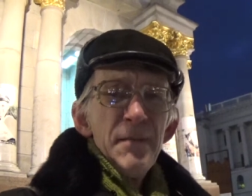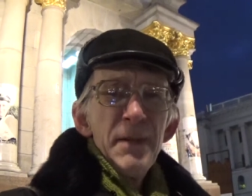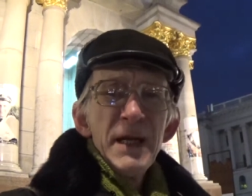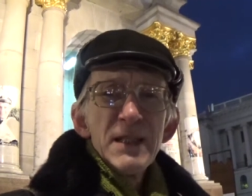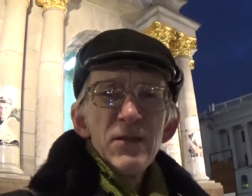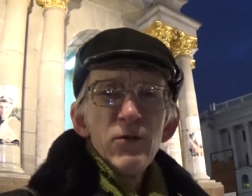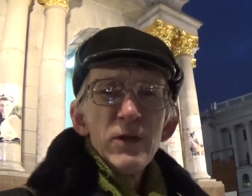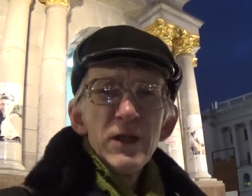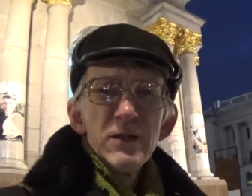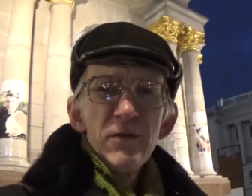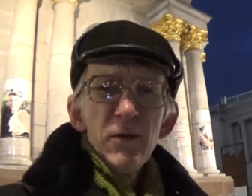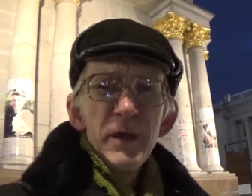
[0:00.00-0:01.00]
Best
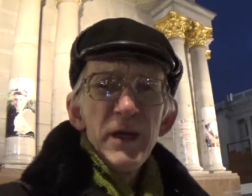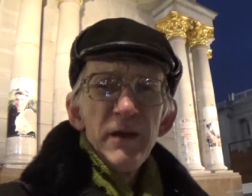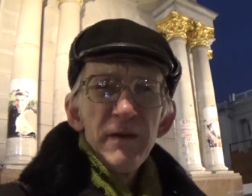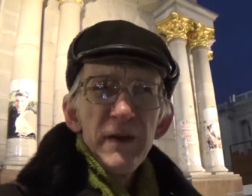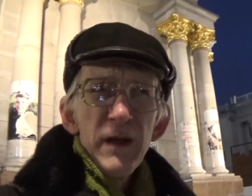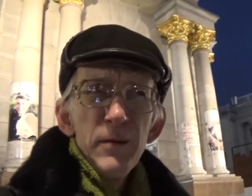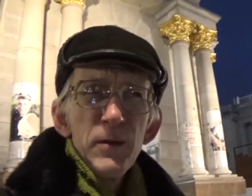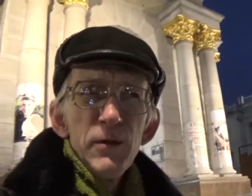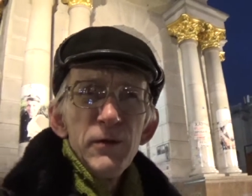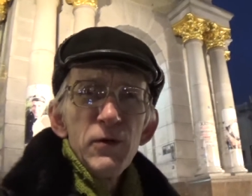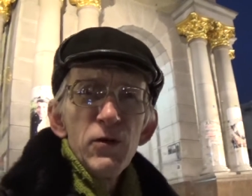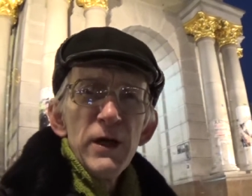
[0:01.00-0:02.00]
greetings from Kiev, the capital
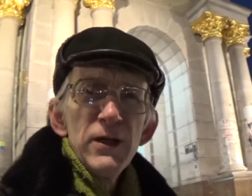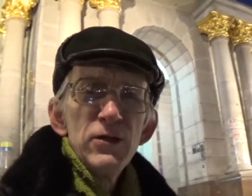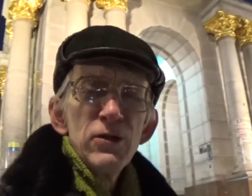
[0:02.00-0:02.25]
of Ukraine.